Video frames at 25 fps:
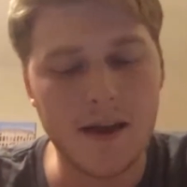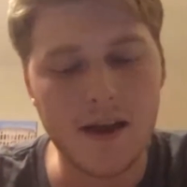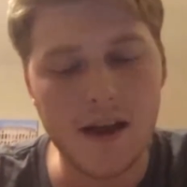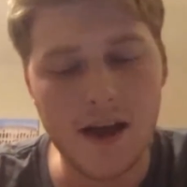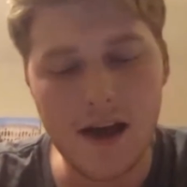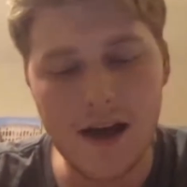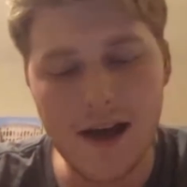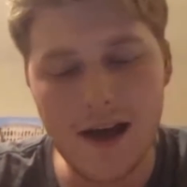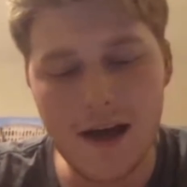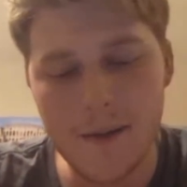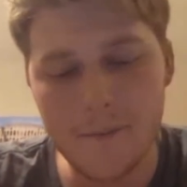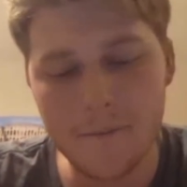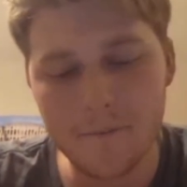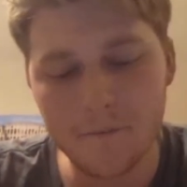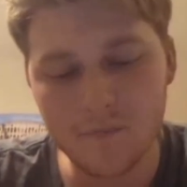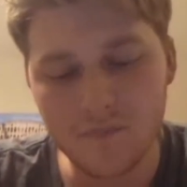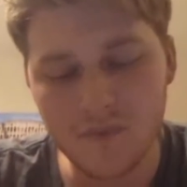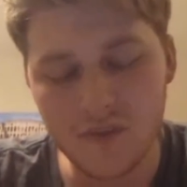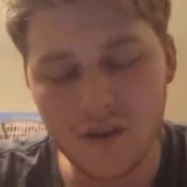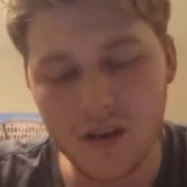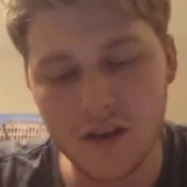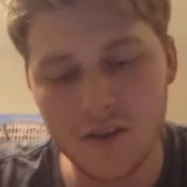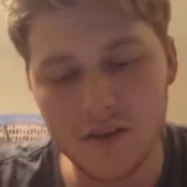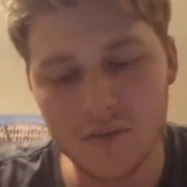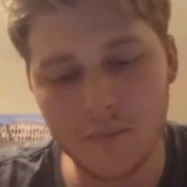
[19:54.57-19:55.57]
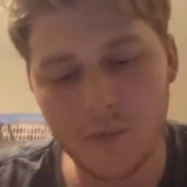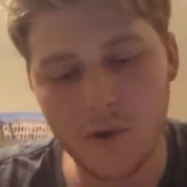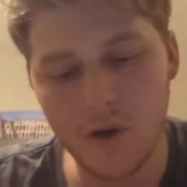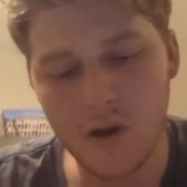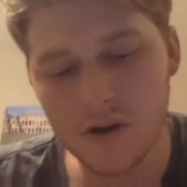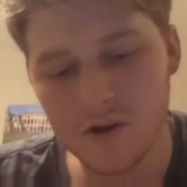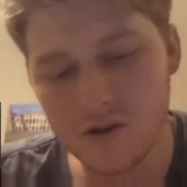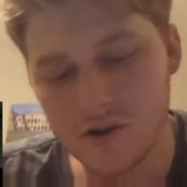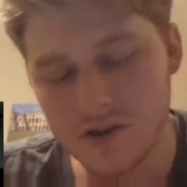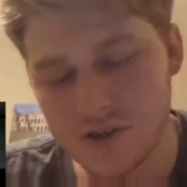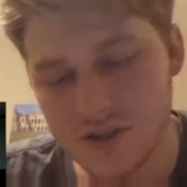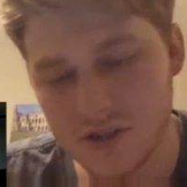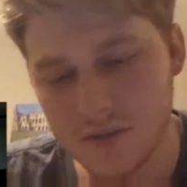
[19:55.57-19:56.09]
On the
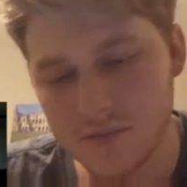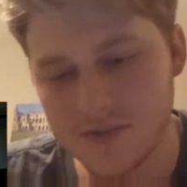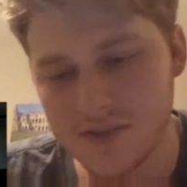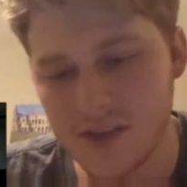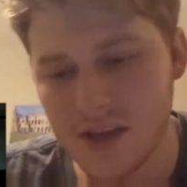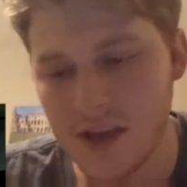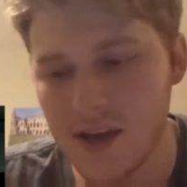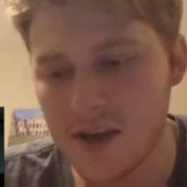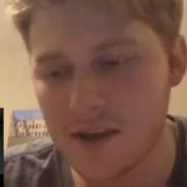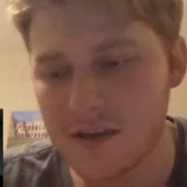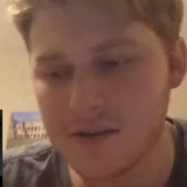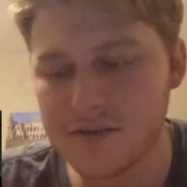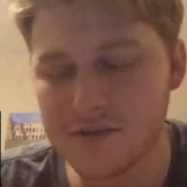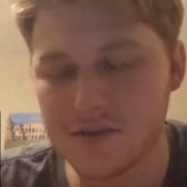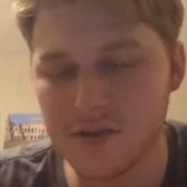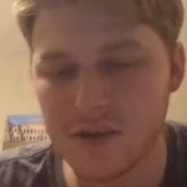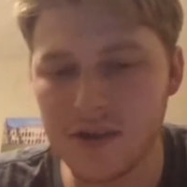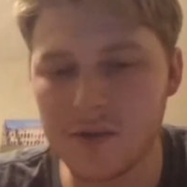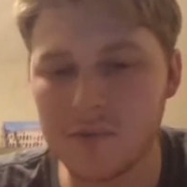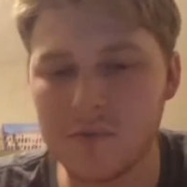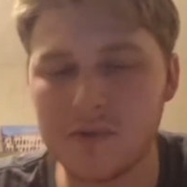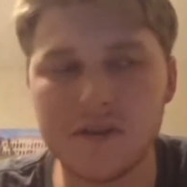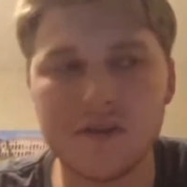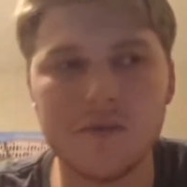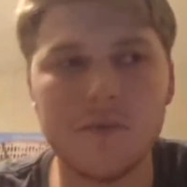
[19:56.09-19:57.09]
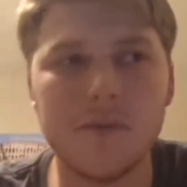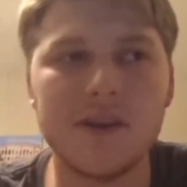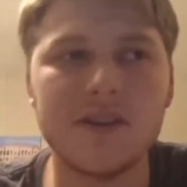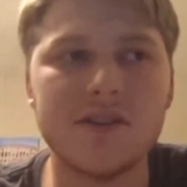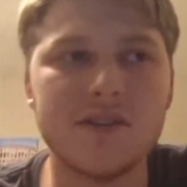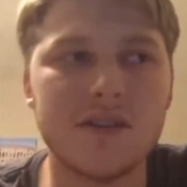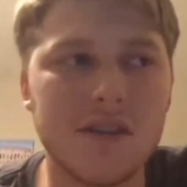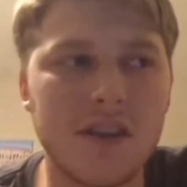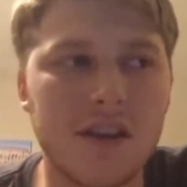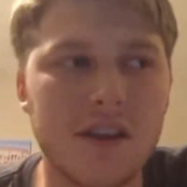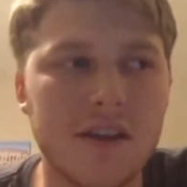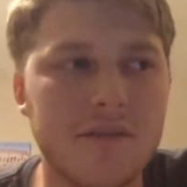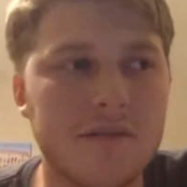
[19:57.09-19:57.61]
partnership side, so I wanted to
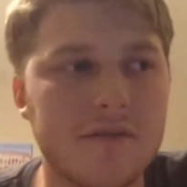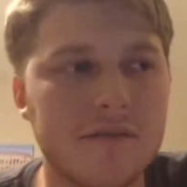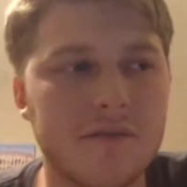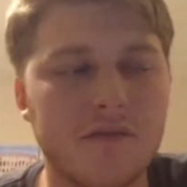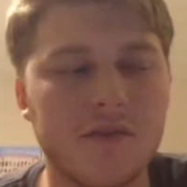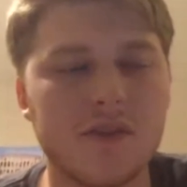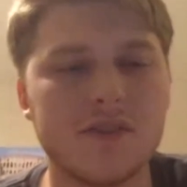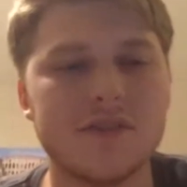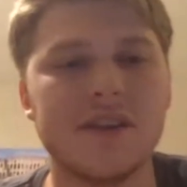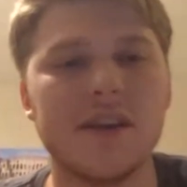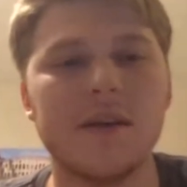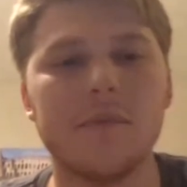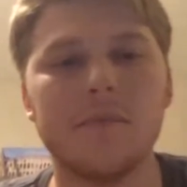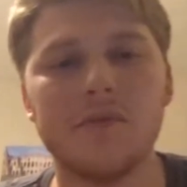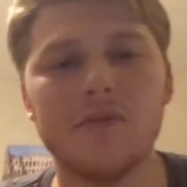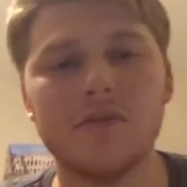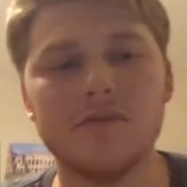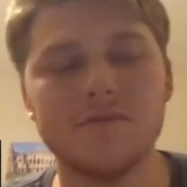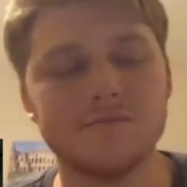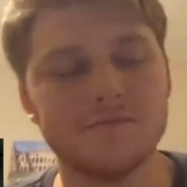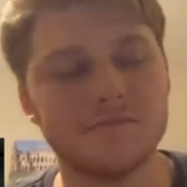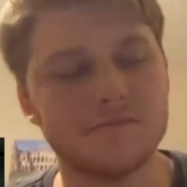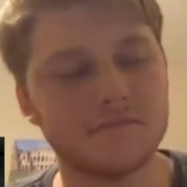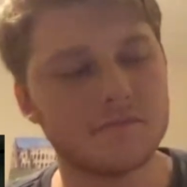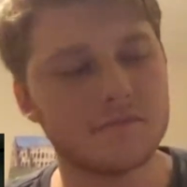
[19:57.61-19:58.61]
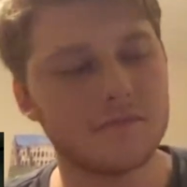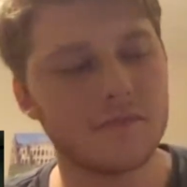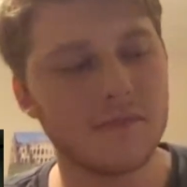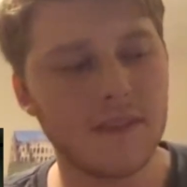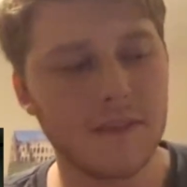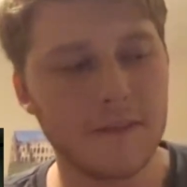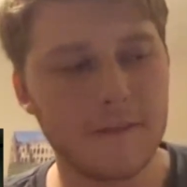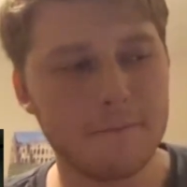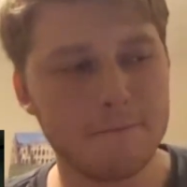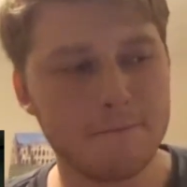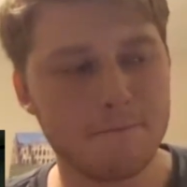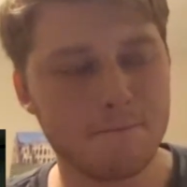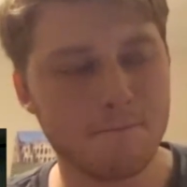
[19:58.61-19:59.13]
mention, like, for example,
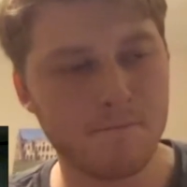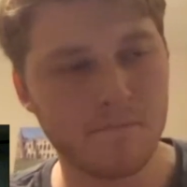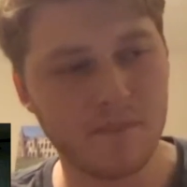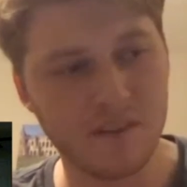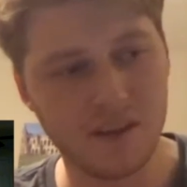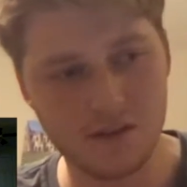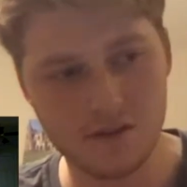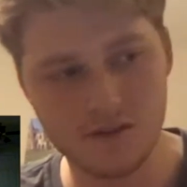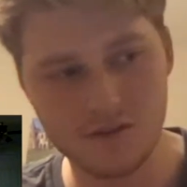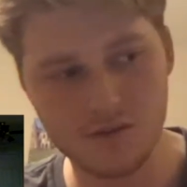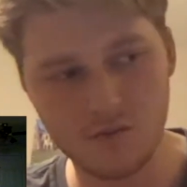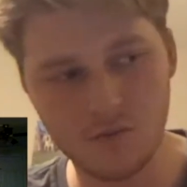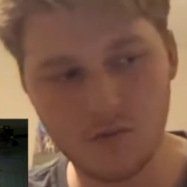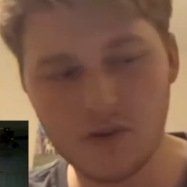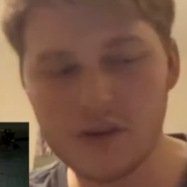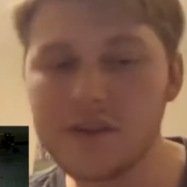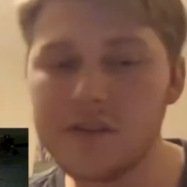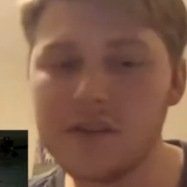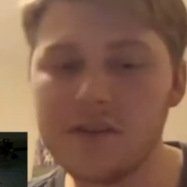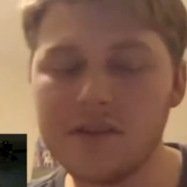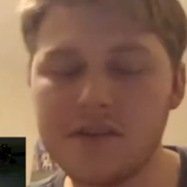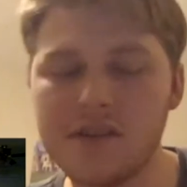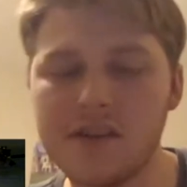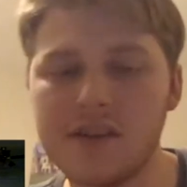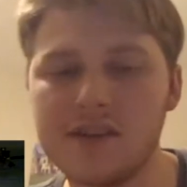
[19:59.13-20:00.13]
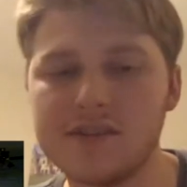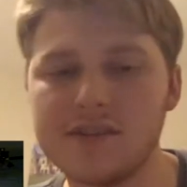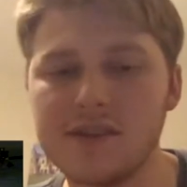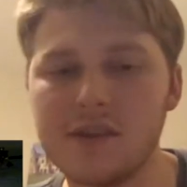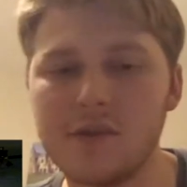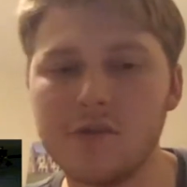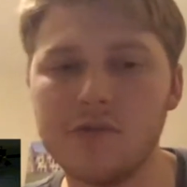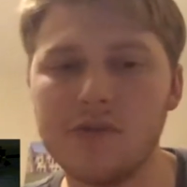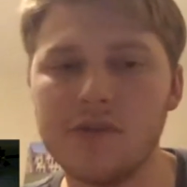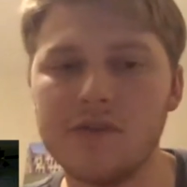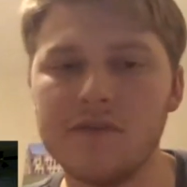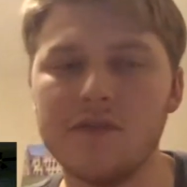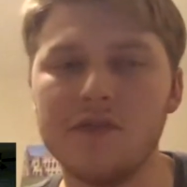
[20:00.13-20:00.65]
one of the things that
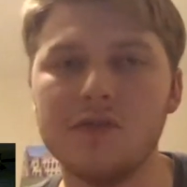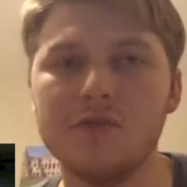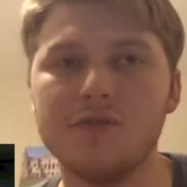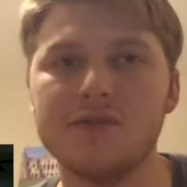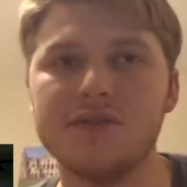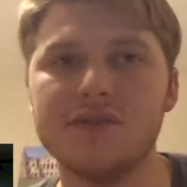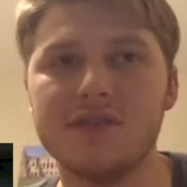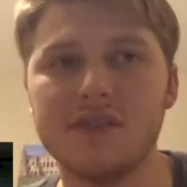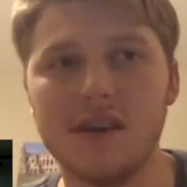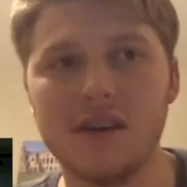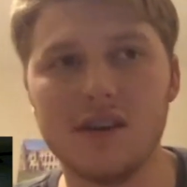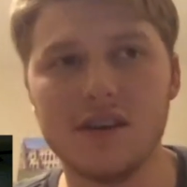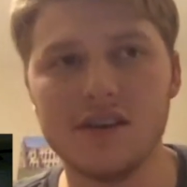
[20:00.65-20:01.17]
we've used a